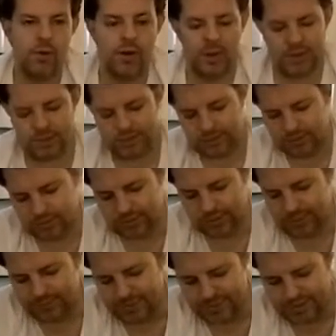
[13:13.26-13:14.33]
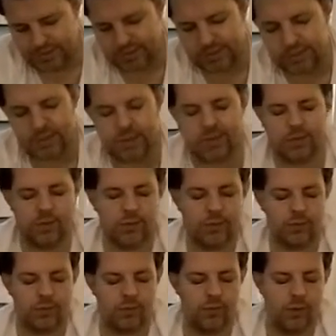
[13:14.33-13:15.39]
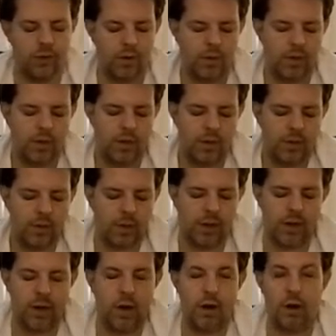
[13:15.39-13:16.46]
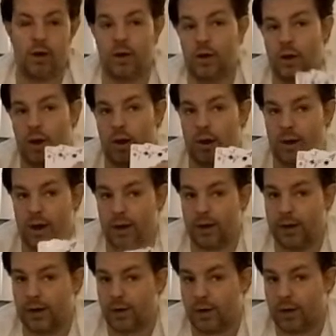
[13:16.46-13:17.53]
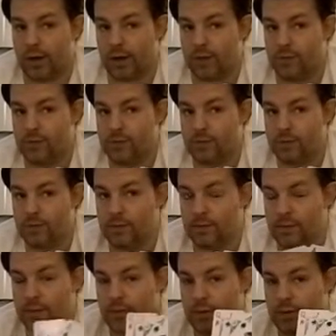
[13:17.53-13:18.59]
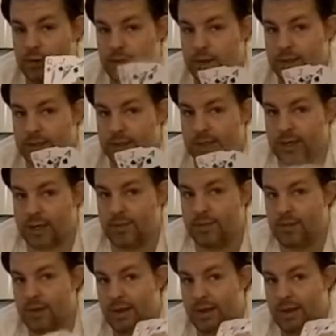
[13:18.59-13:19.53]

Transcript: us adults can basically stick to playing our kind of card games. Till next time,